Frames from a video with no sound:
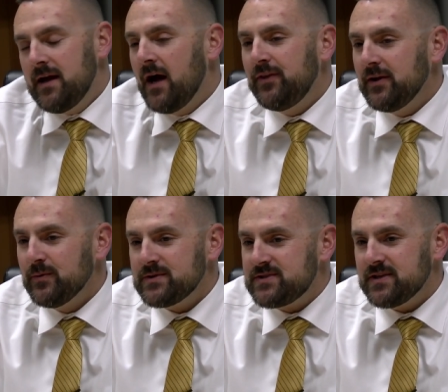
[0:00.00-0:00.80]
Yeah, I think it
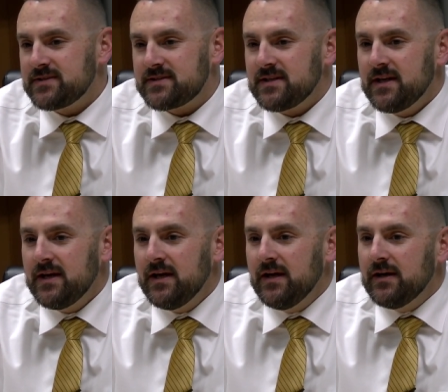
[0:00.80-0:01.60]
was just,
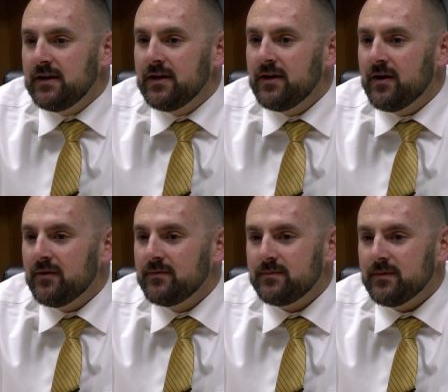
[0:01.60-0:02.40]
you
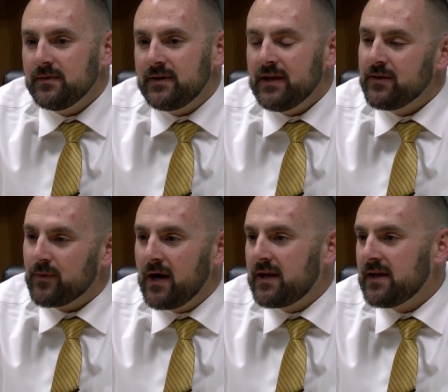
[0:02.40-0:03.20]
know, getting the
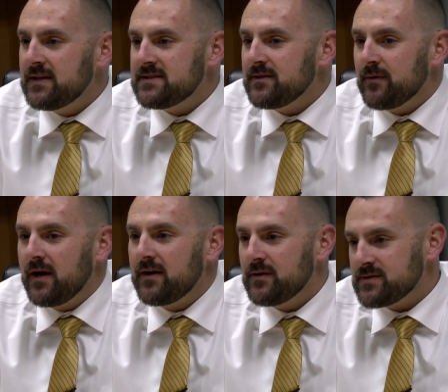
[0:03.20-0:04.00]
right kids and the
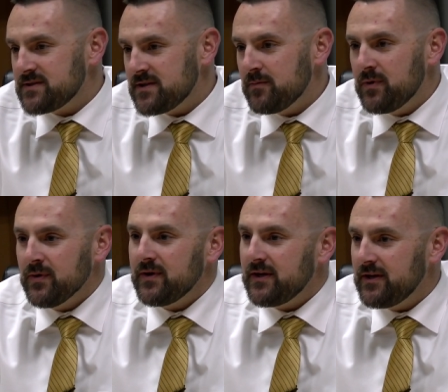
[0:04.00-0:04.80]
right coaches in the
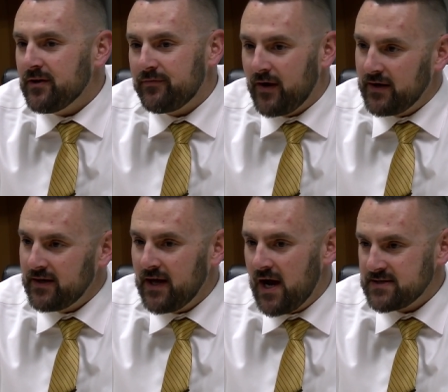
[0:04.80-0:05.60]
building. You know,
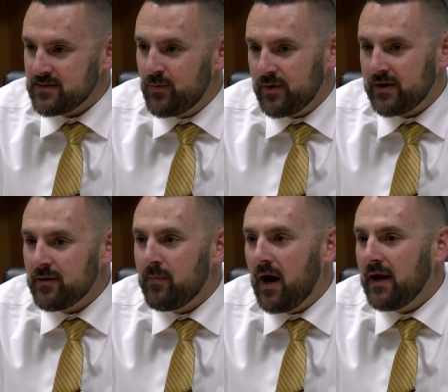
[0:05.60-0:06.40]
finding guys that wanted
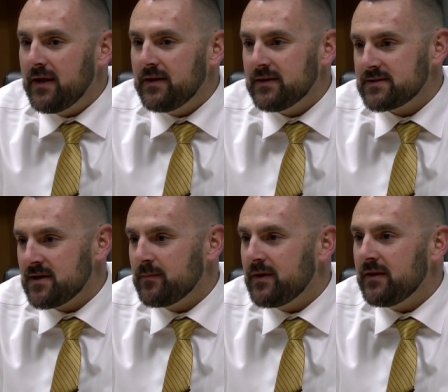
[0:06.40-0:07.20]
to buy into
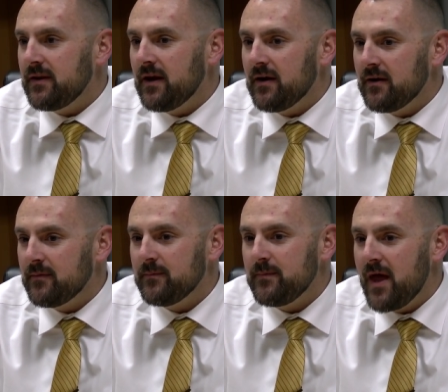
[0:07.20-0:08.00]
something
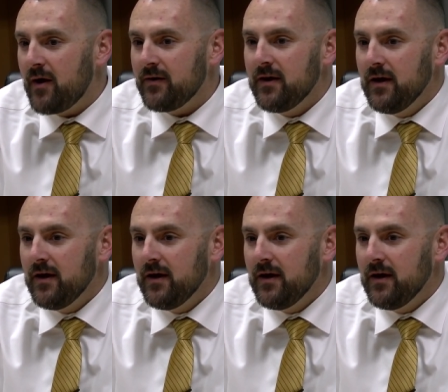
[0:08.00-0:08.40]
um, that,